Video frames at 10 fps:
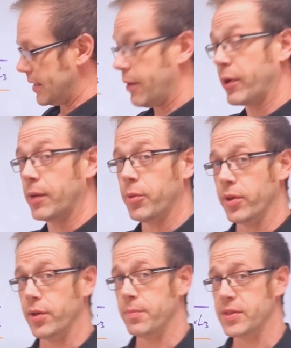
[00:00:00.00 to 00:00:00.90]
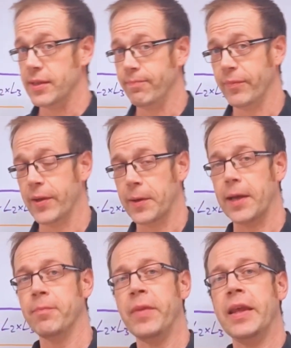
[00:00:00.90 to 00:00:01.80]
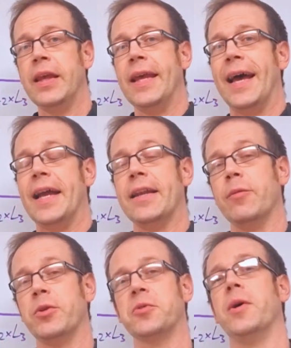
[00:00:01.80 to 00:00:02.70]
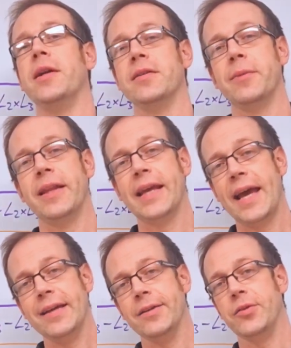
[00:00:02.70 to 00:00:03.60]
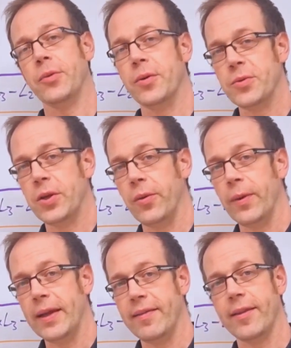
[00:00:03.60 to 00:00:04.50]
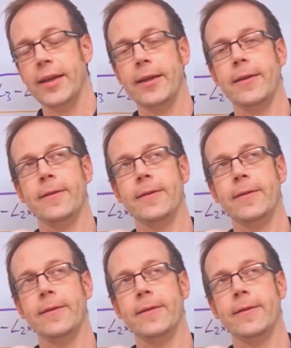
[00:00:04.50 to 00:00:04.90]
now we're going to put the numbers in, okay? And what's quite nice about the 8202 is that